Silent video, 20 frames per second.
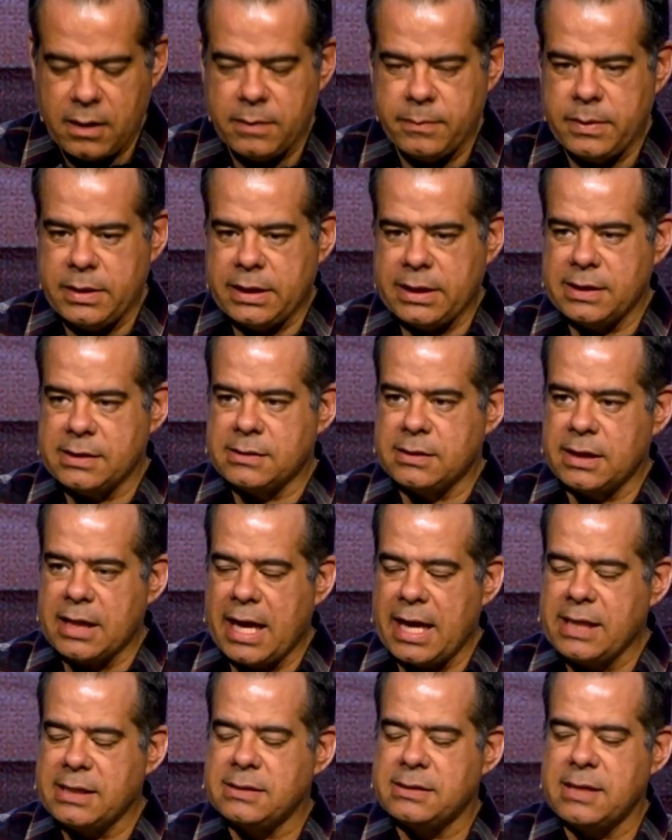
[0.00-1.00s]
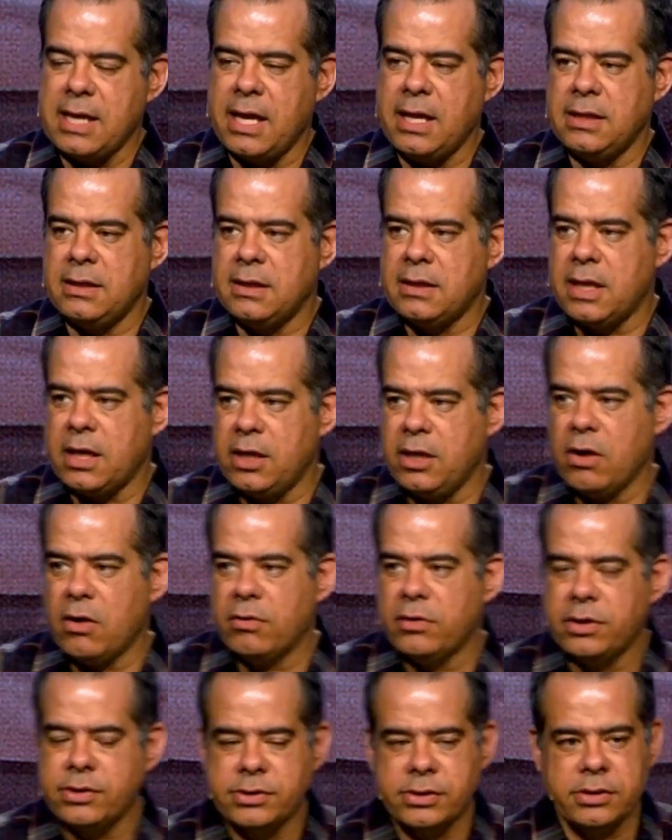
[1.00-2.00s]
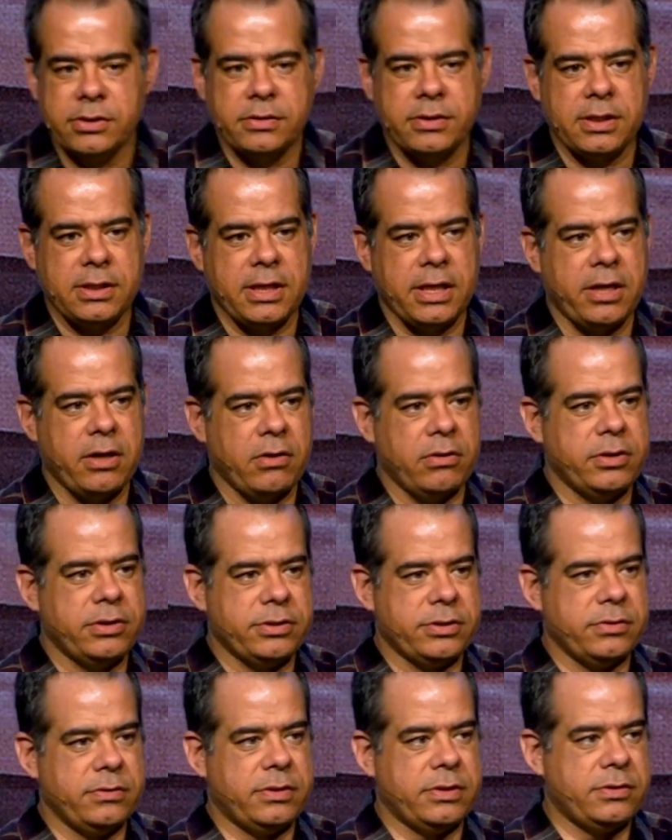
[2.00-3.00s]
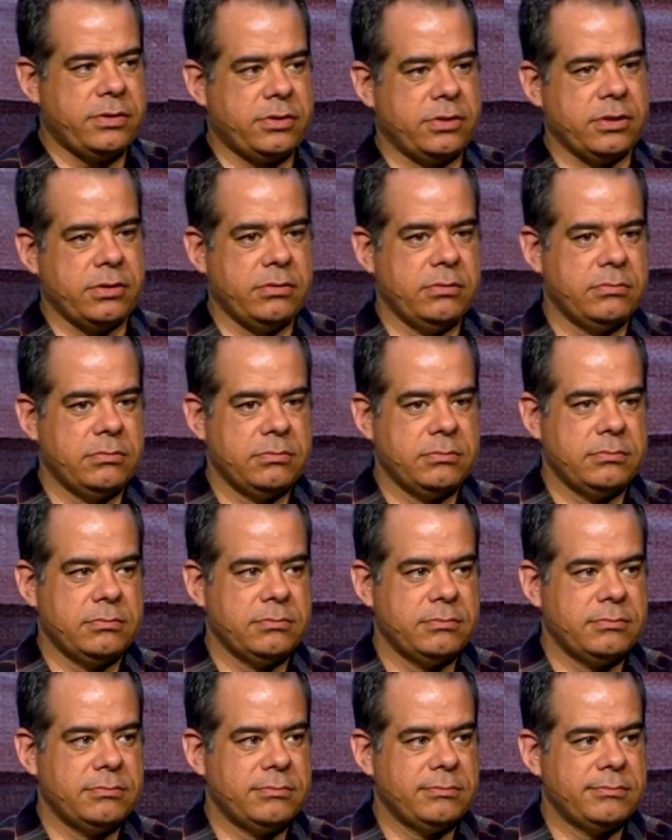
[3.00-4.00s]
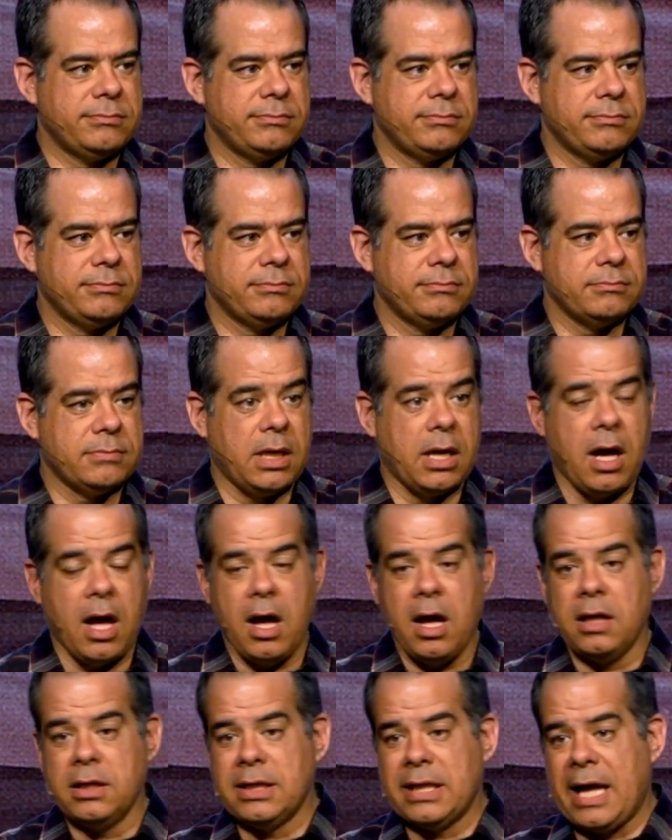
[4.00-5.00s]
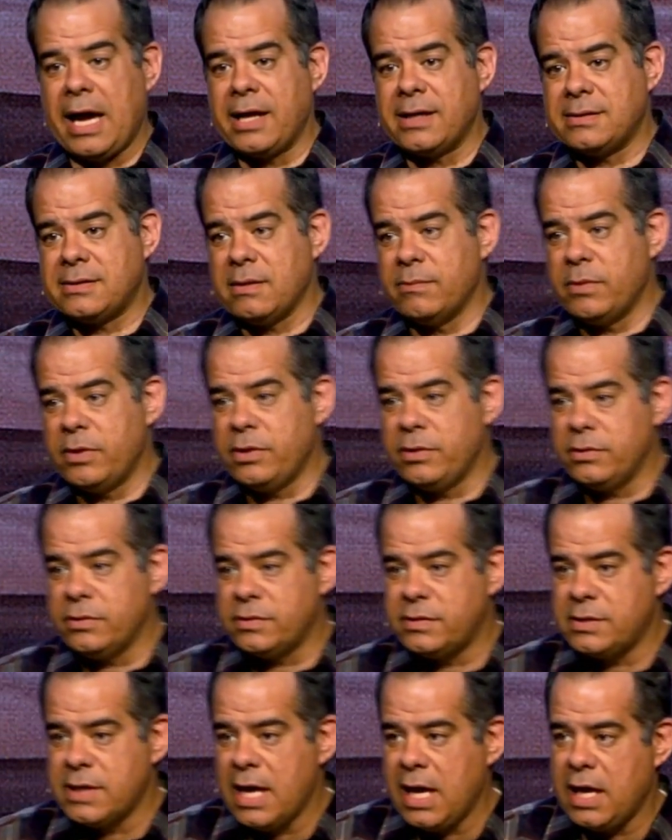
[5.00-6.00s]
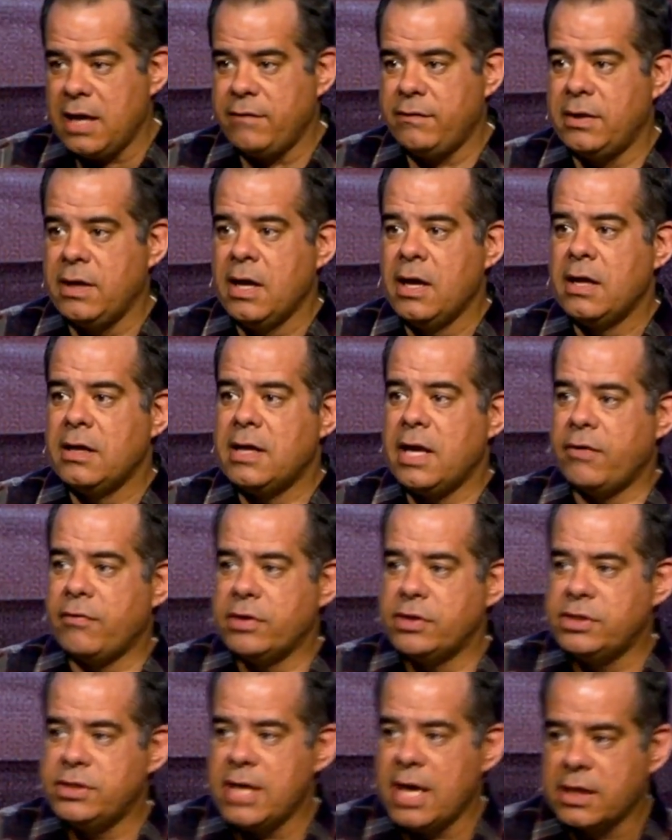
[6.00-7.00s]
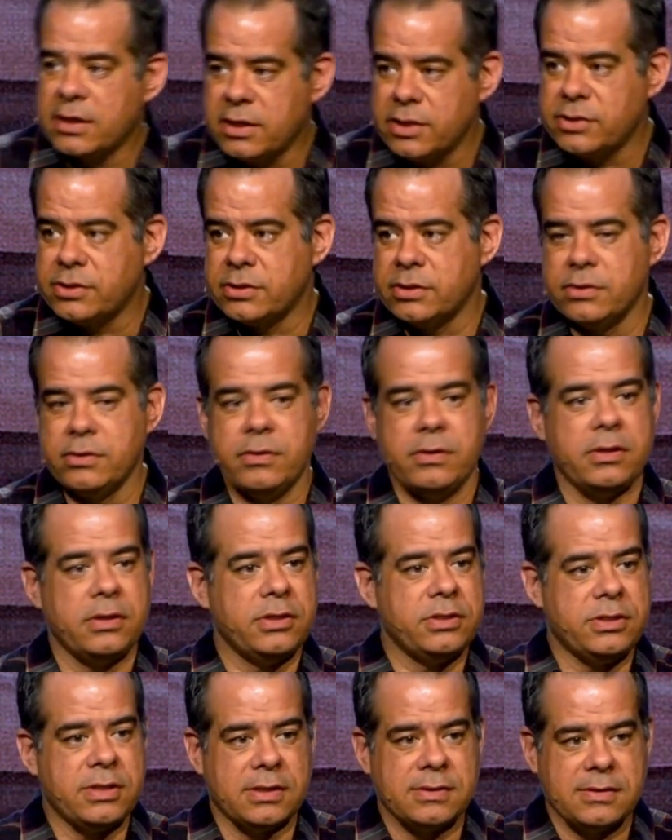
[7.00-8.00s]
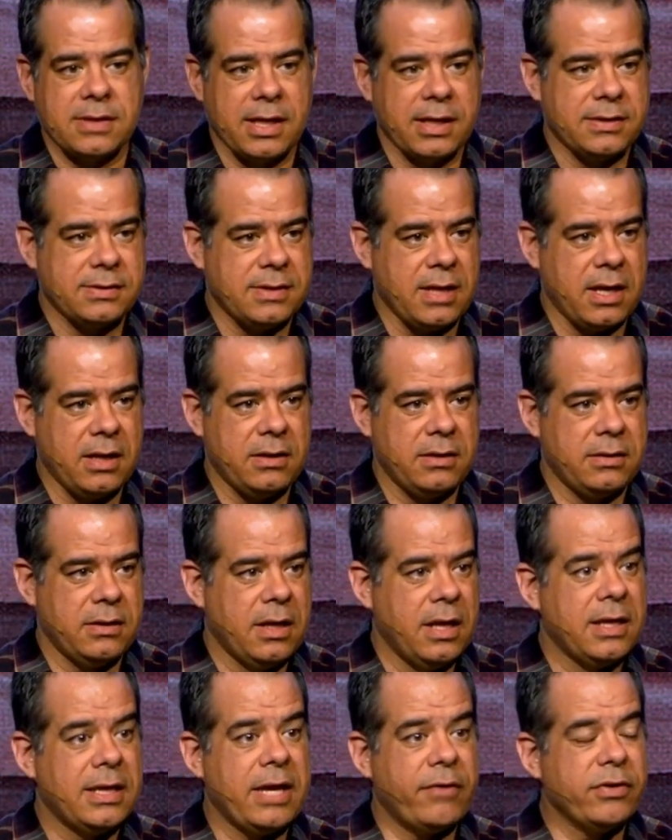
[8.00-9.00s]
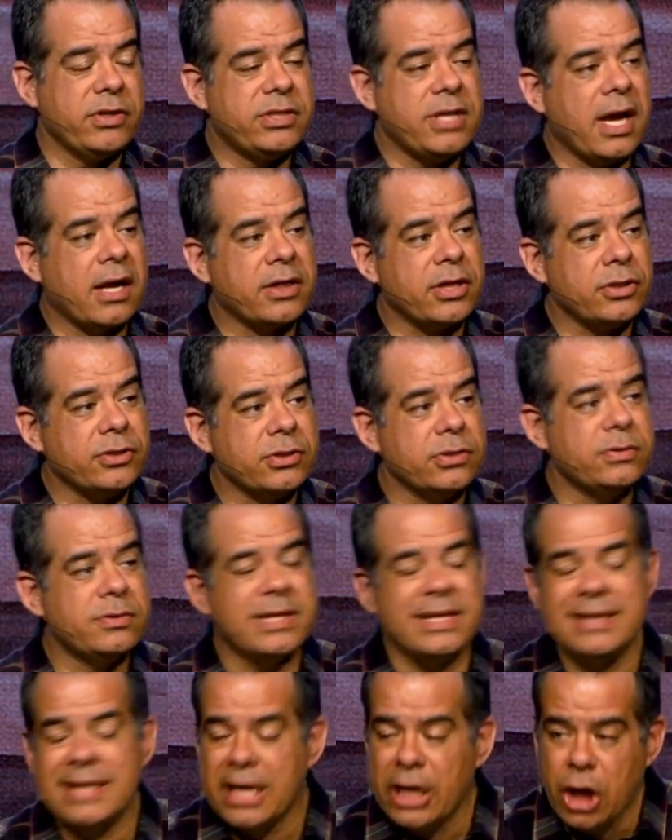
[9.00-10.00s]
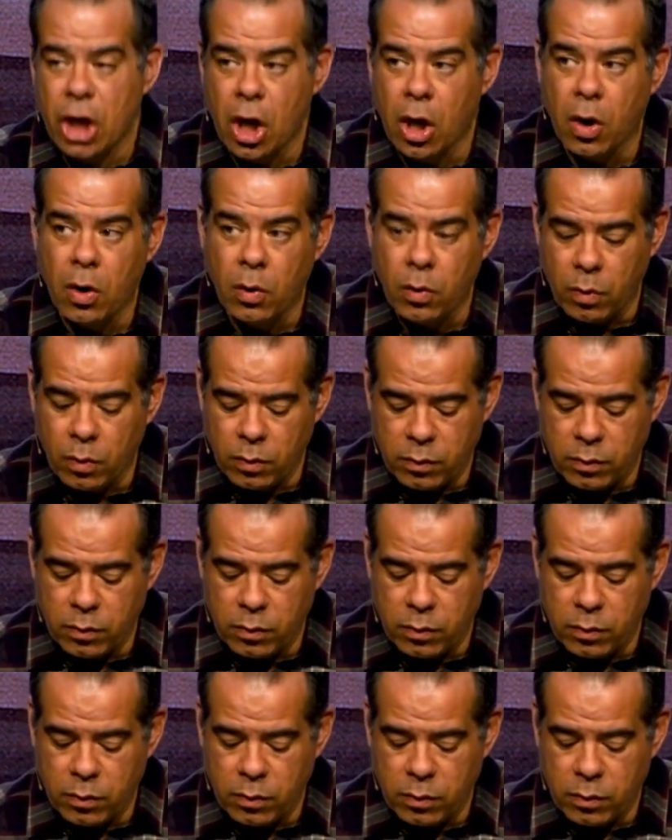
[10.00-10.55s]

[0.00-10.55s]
Because, like Satan, they know the truth and they know the truth is true. But unlike someone who's saved, they reject the truth just like Satan. They reject the truth that they know.